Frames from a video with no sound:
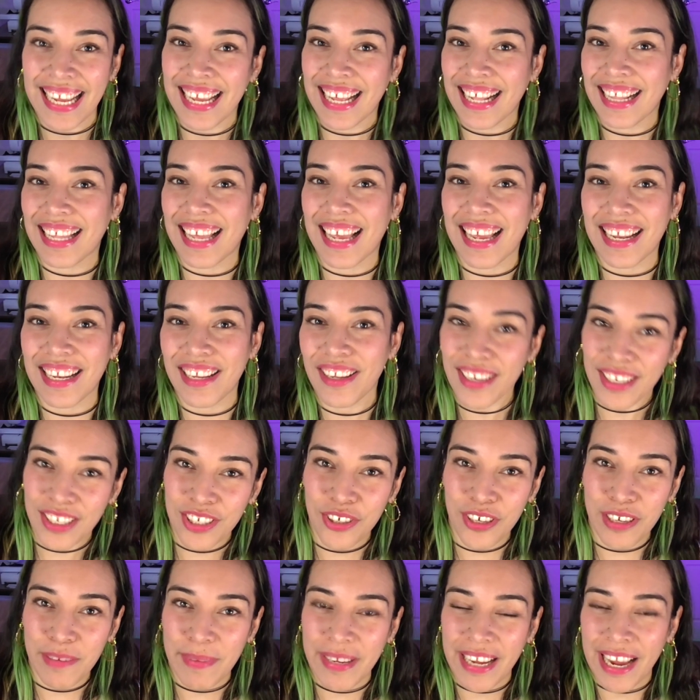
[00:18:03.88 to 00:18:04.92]
then you can
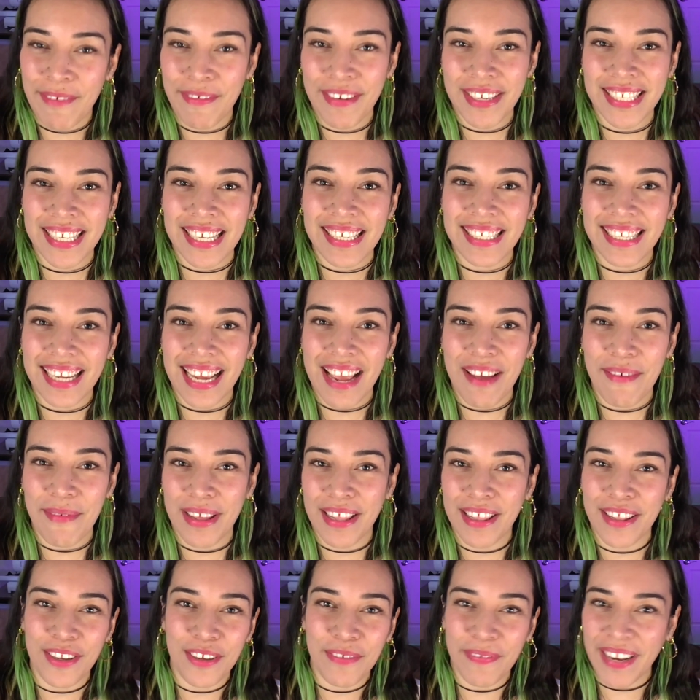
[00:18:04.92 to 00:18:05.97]
join me every Sunday
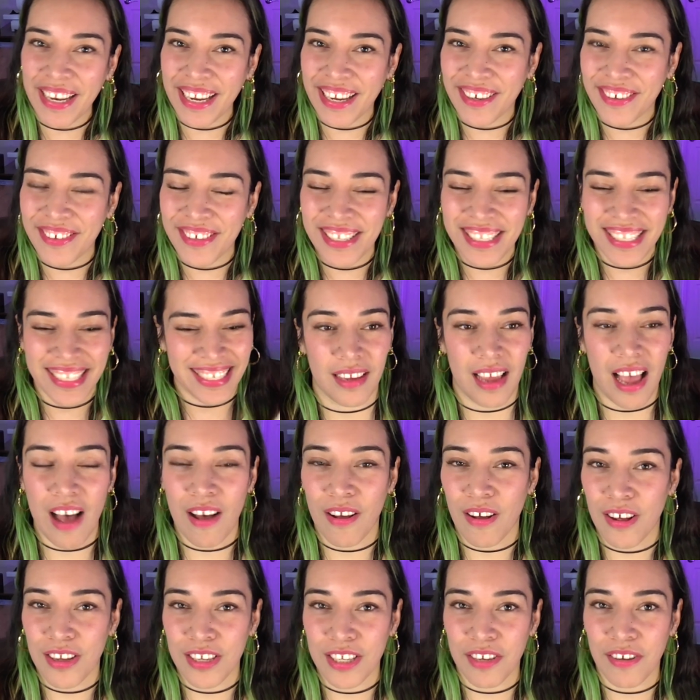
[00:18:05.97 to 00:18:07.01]
with new videos. I'll
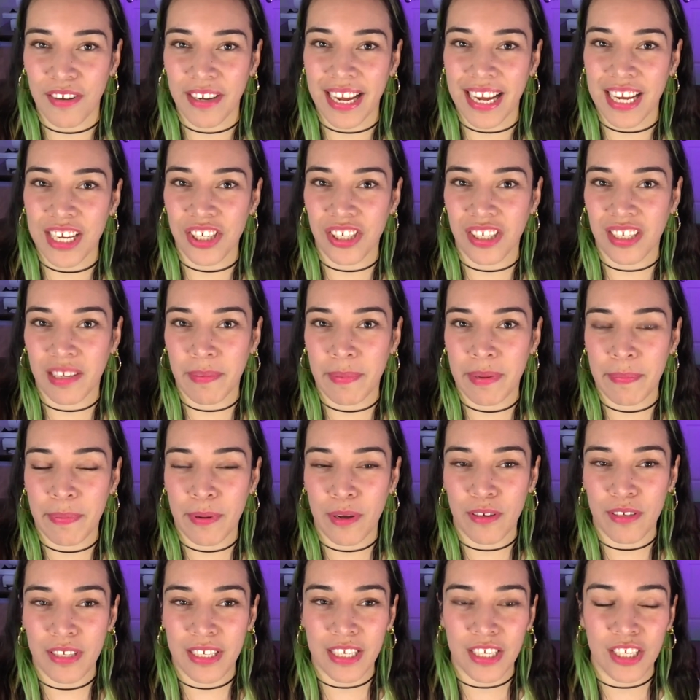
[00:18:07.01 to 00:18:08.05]
also occasionally be
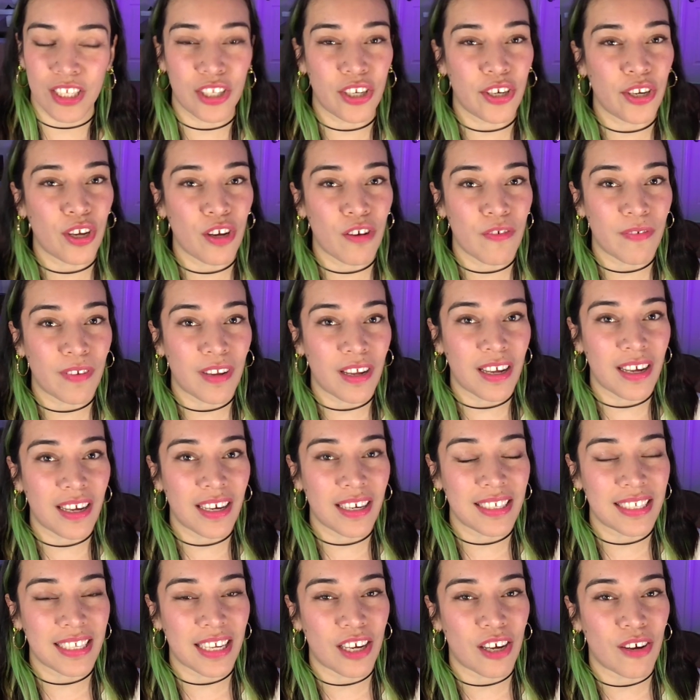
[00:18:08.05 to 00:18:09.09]
posting studio
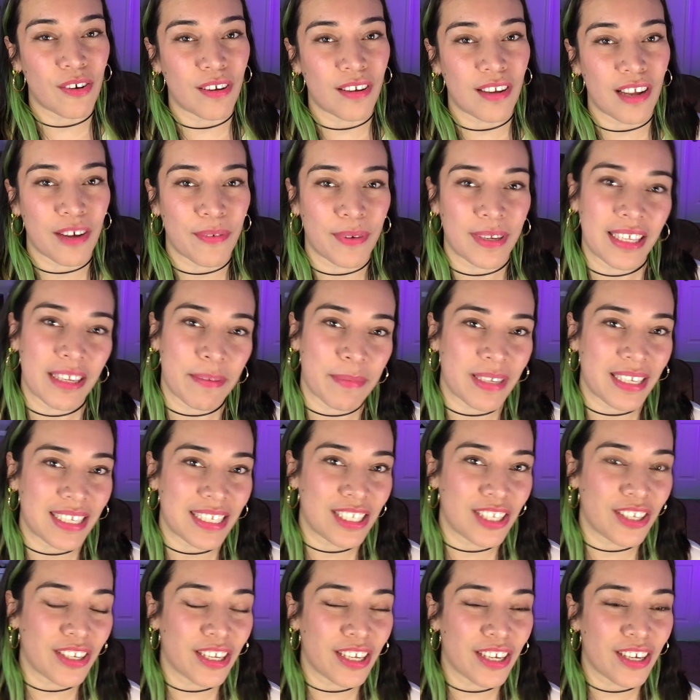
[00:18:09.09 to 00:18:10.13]
vlogs that go along with LemonLee
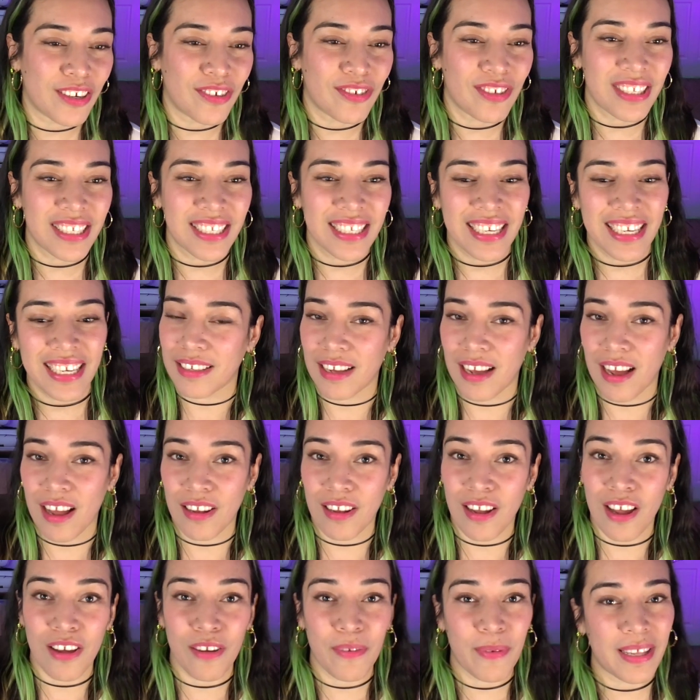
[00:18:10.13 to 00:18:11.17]
Studios,
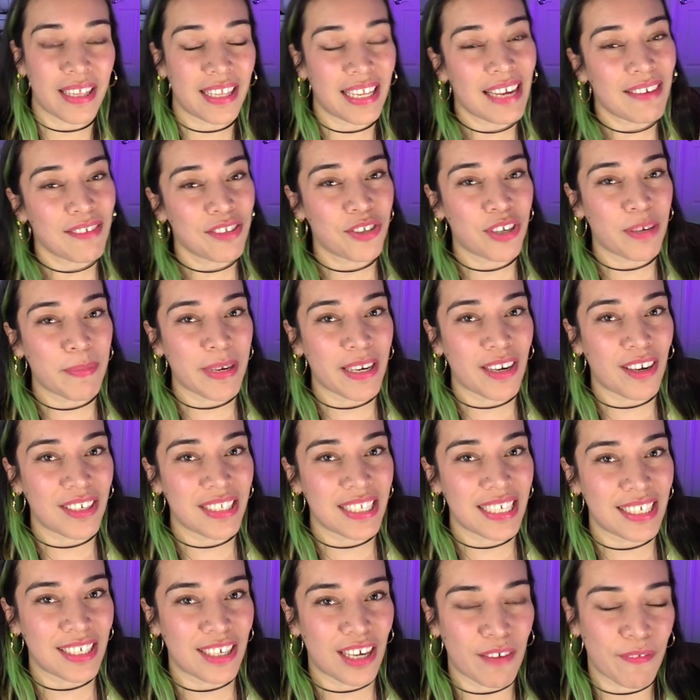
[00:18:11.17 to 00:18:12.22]
along with live streaming on
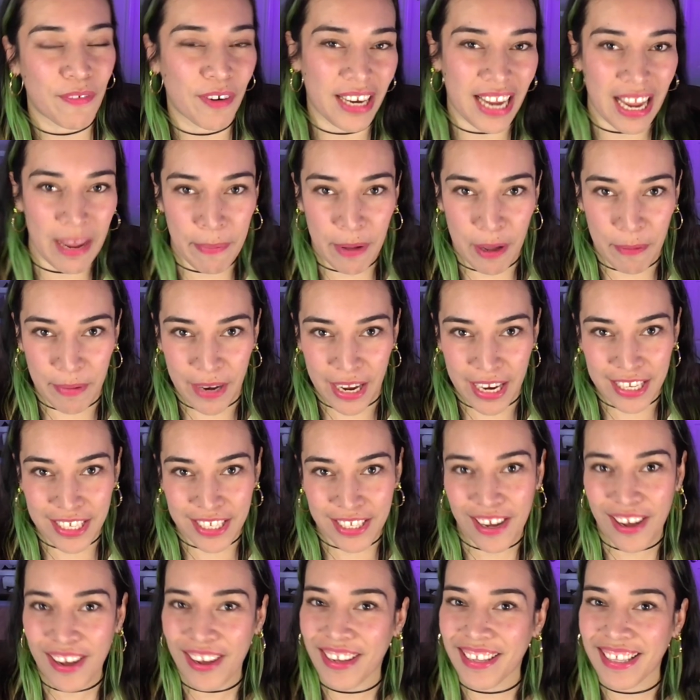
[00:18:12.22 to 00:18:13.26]
TikTok for K-pop nights
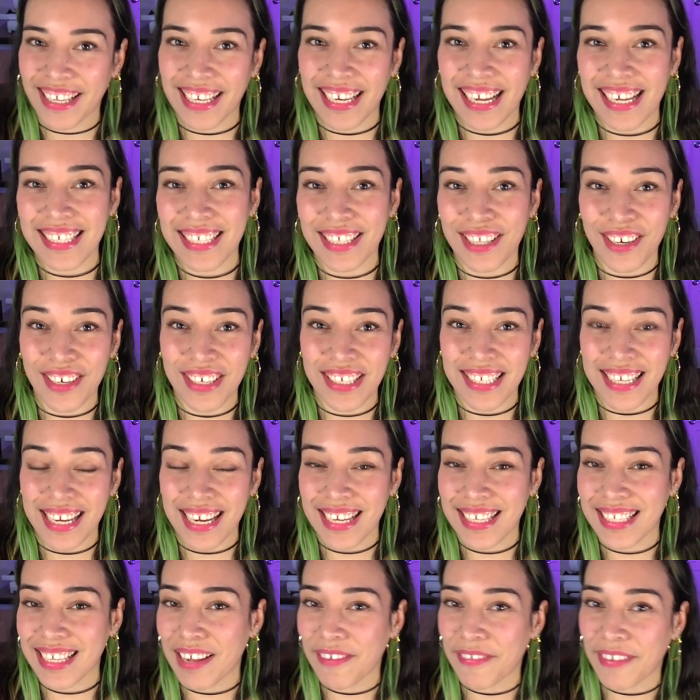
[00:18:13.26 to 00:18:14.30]
on the last
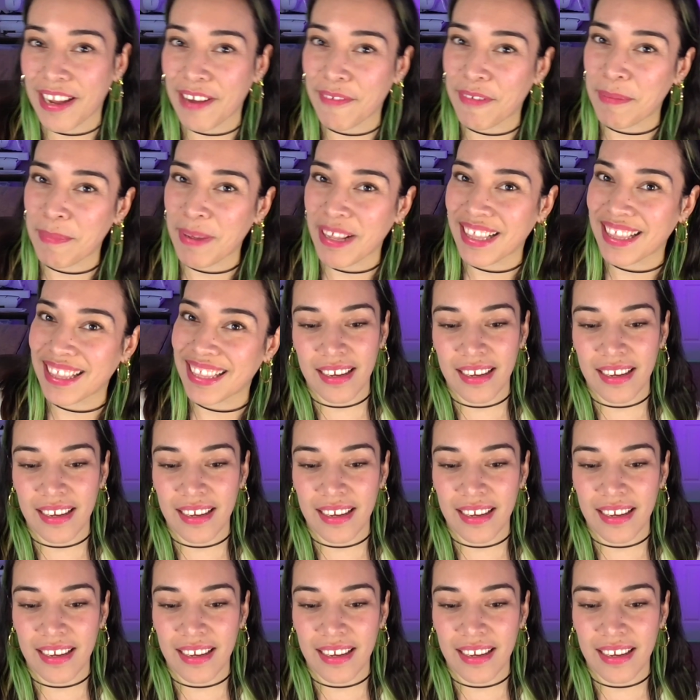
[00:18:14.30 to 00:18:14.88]
Thursdays of every month.